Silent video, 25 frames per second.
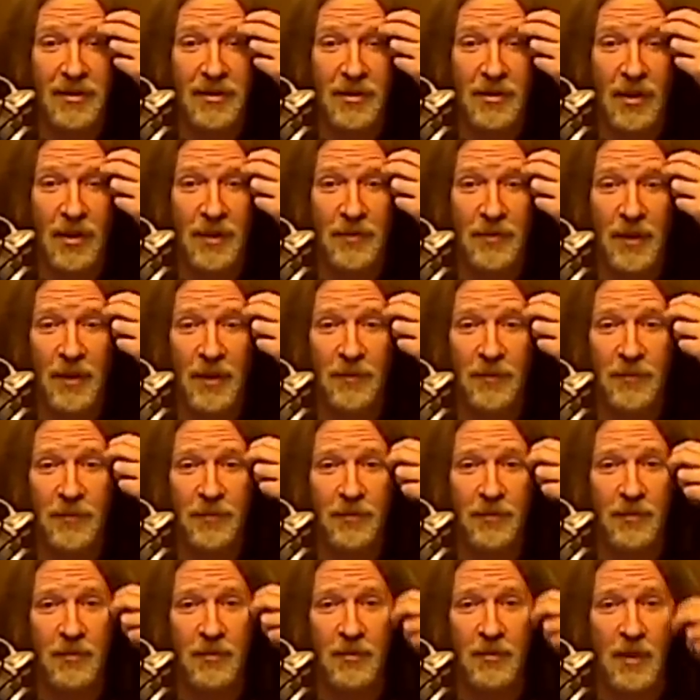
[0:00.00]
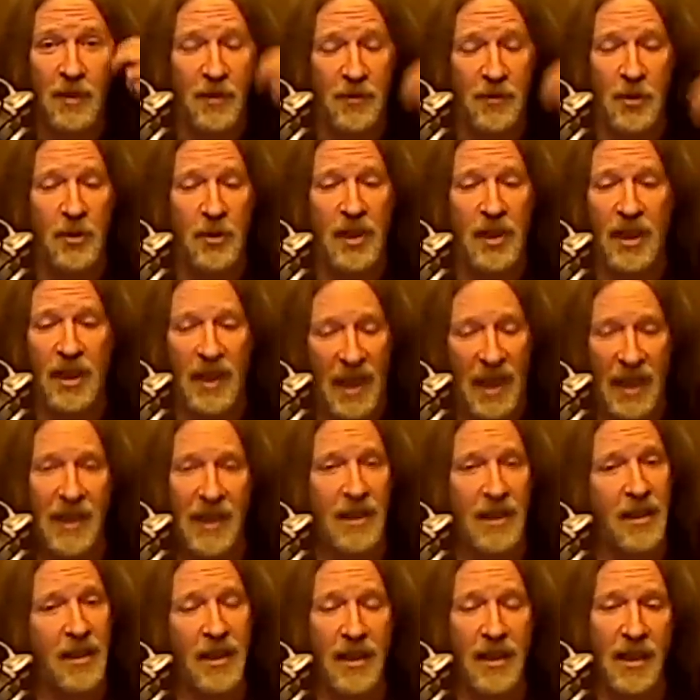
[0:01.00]
So if you get
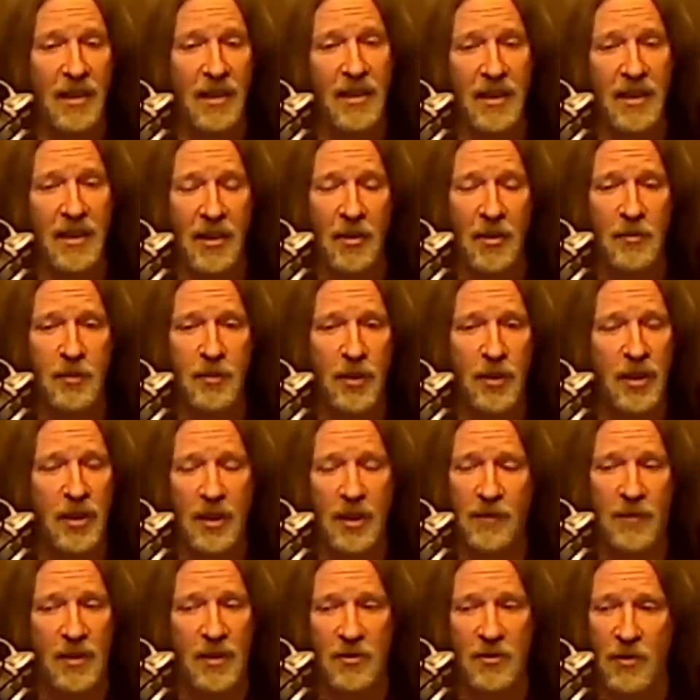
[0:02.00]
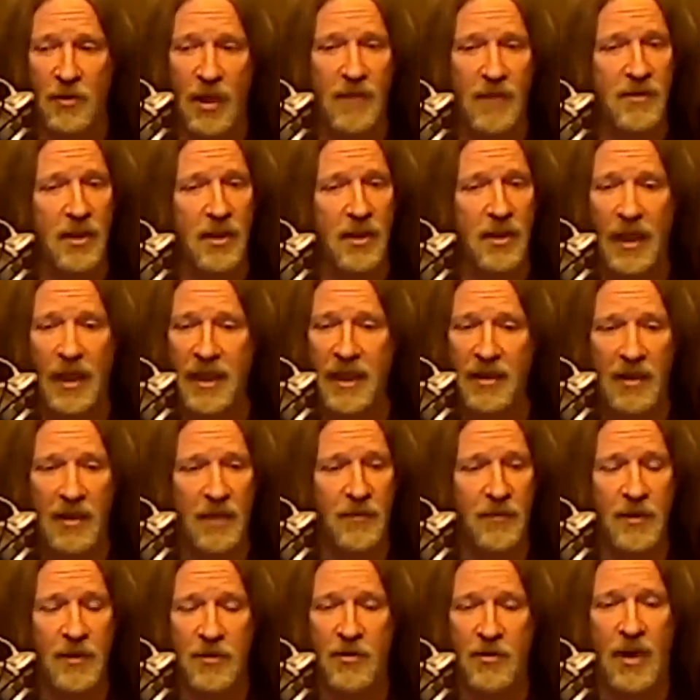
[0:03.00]
anything out of the output, if it drives a light,
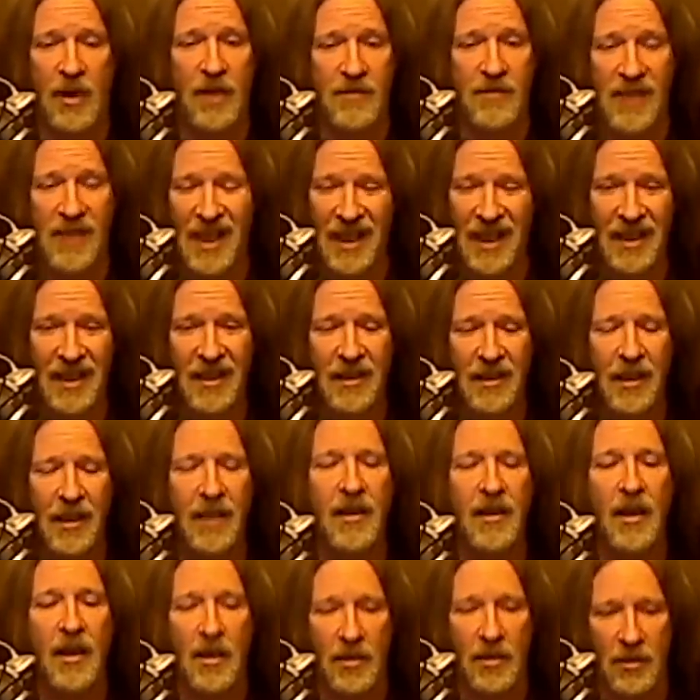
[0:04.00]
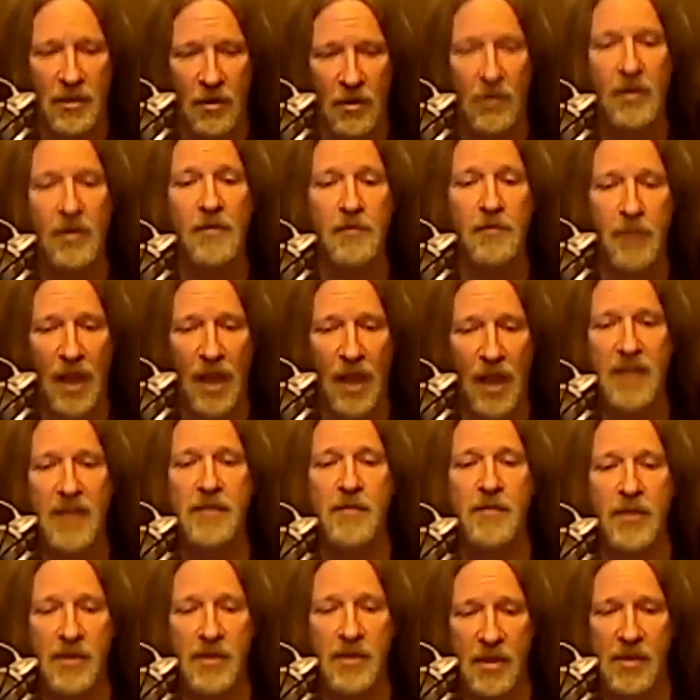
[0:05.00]
if it drives anything, your
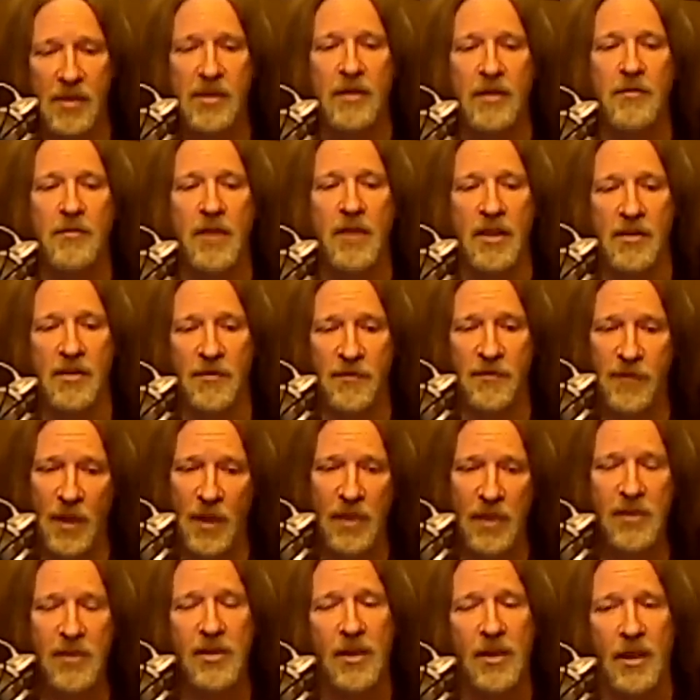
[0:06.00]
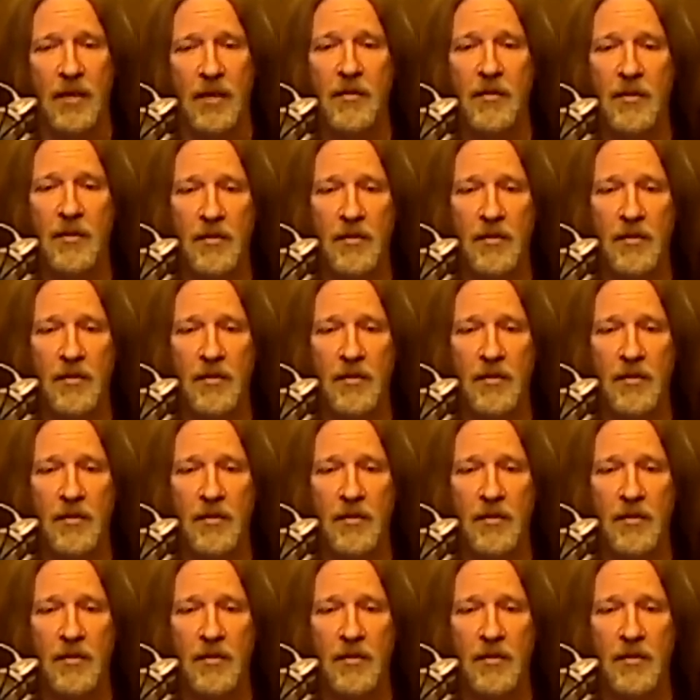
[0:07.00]
plasma system is functioning